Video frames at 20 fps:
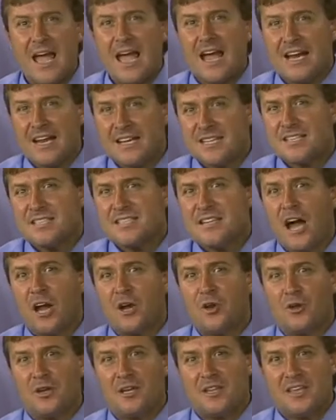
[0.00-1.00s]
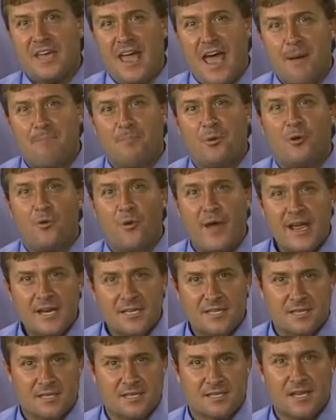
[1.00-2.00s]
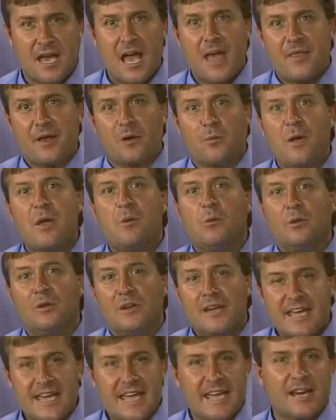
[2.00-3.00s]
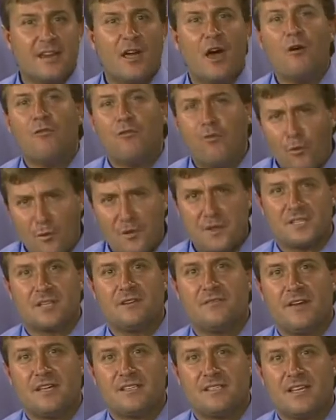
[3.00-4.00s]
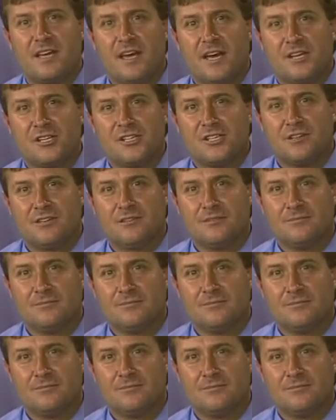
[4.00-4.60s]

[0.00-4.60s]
Let us now look at the apparatus that we will need for this investigation.